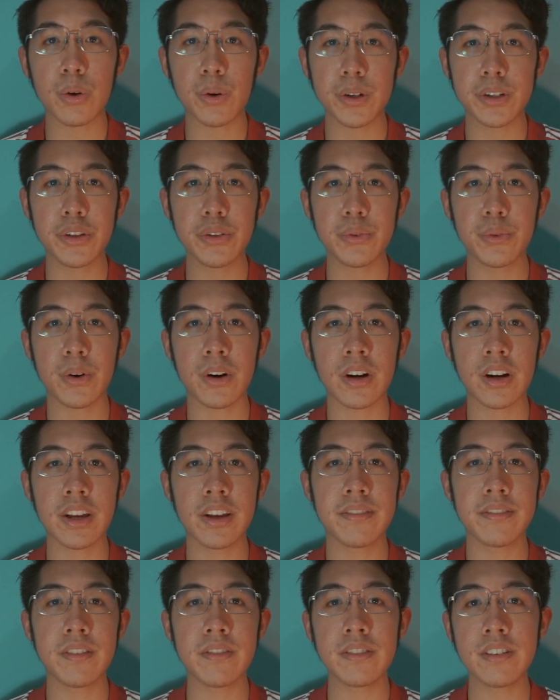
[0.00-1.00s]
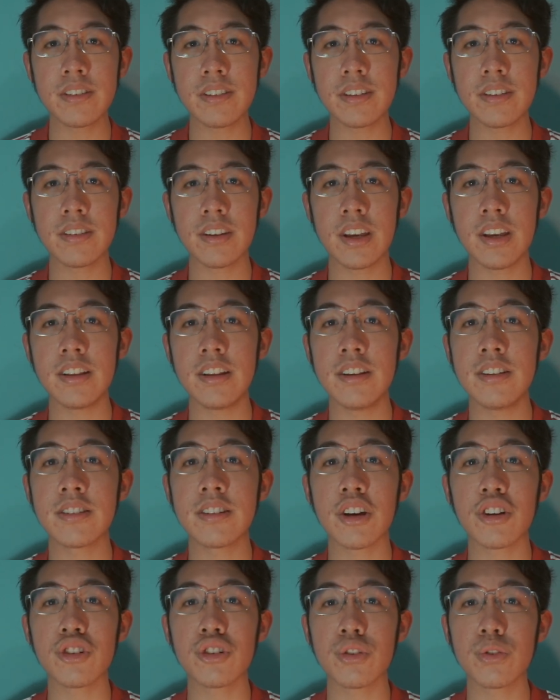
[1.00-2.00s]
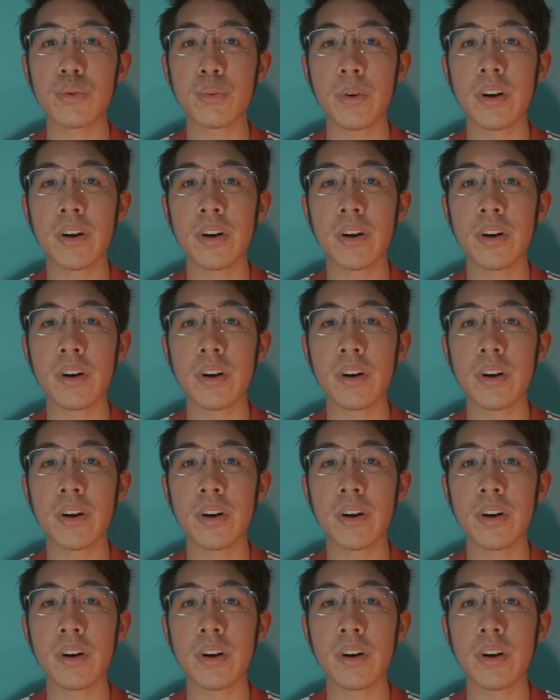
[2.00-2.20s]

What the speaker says: according to RA 5680 Section